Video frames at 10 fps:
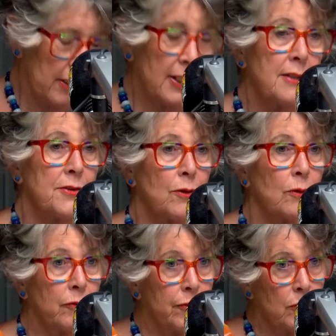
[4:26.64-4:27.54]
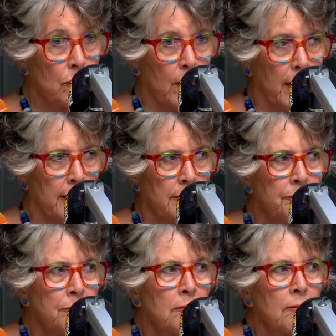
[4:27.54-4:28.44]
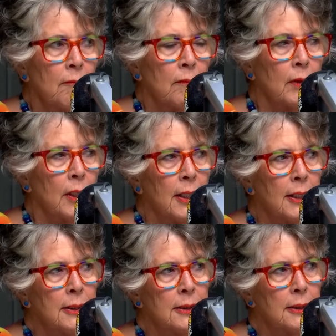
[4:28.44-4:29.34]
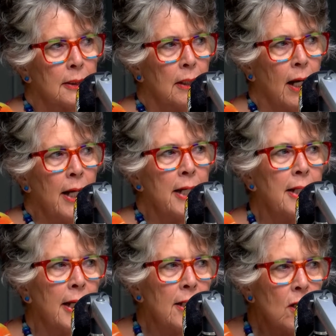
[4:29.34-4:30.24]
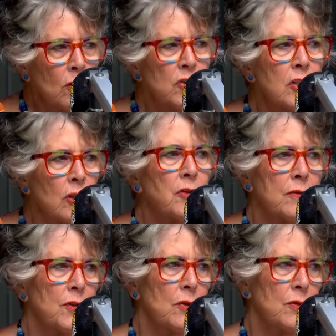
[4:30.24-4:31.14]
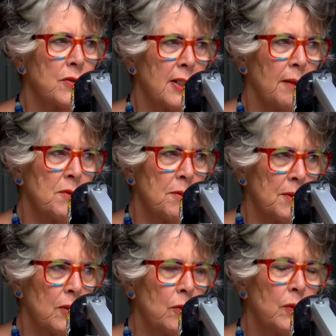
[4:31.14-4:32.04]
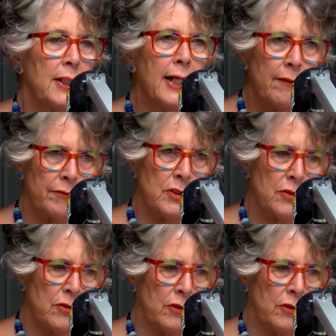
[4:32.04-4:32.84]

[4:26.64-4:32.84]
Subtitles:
Leith School of Food and Wine. And I had lots and lots of students come to me who had left